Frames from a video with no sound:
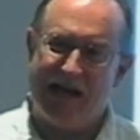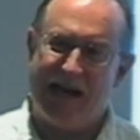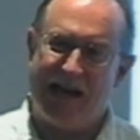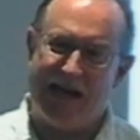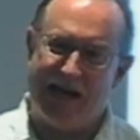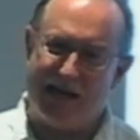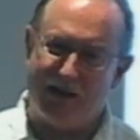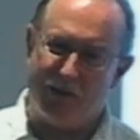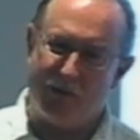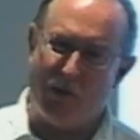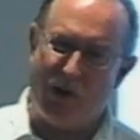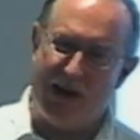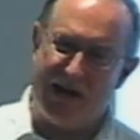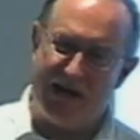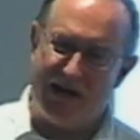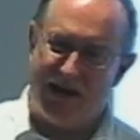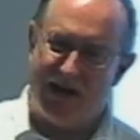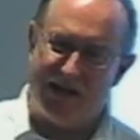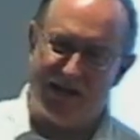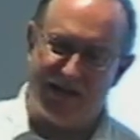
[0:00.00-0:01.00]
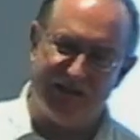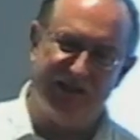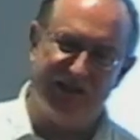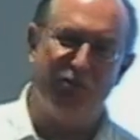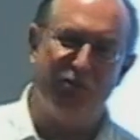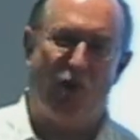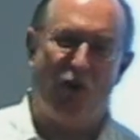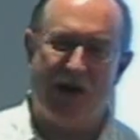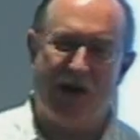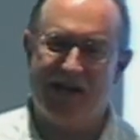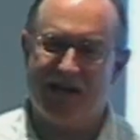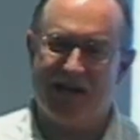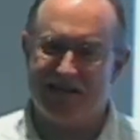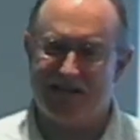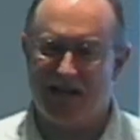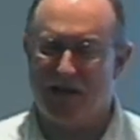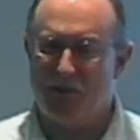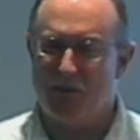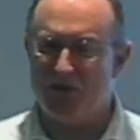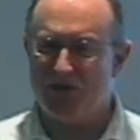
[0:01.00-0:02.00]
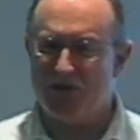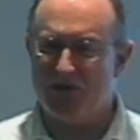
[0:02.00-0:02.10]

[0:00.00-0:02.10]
And when uh, Jim Whitehead said he was